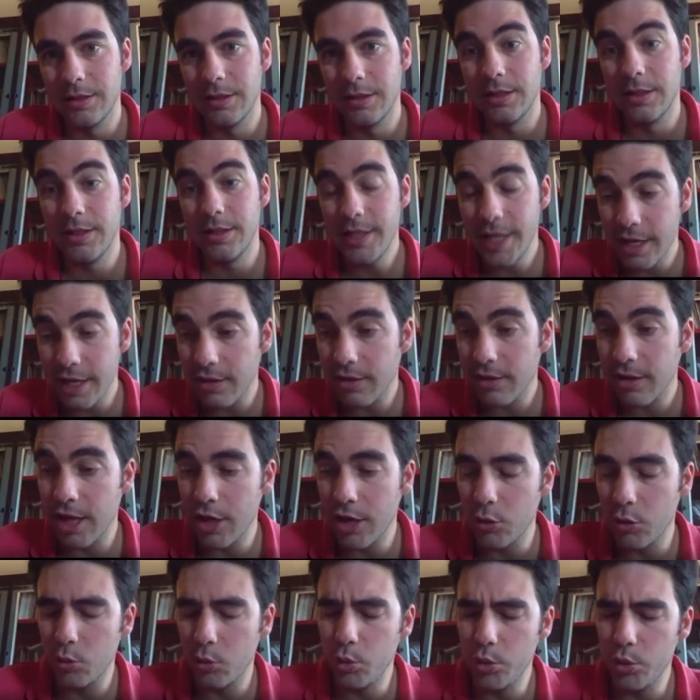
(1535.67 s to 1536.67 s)
Yes,
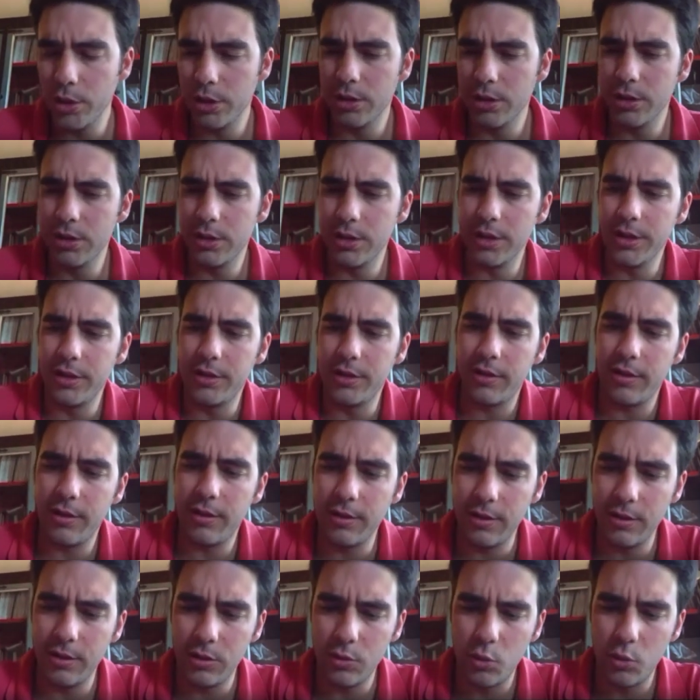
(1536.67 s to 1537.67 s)
and
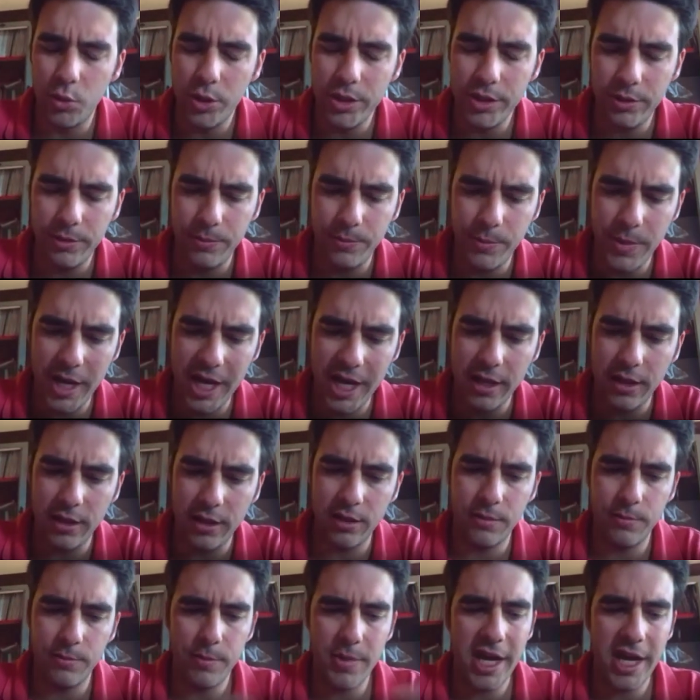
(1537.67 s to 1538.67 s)
we made
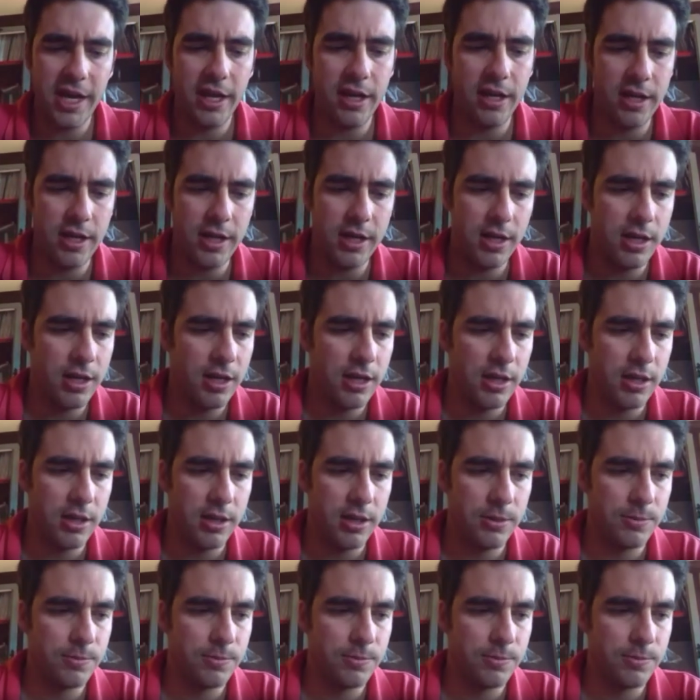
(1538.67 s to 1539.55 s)
many